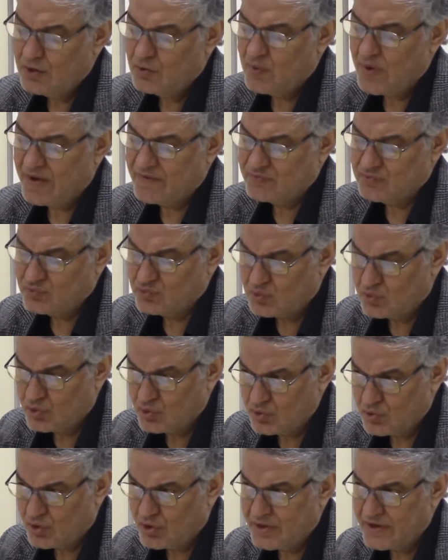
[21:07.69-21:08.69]
on it as
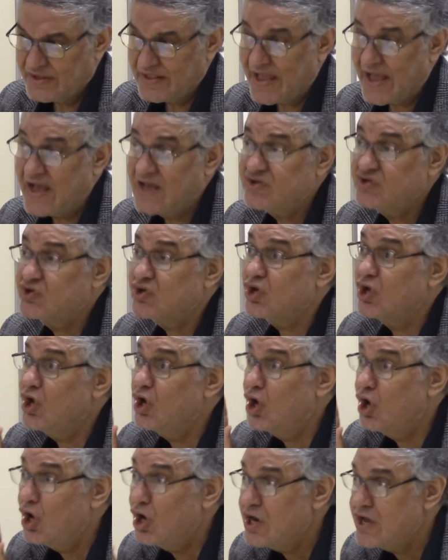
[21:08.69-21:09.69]
early as we can.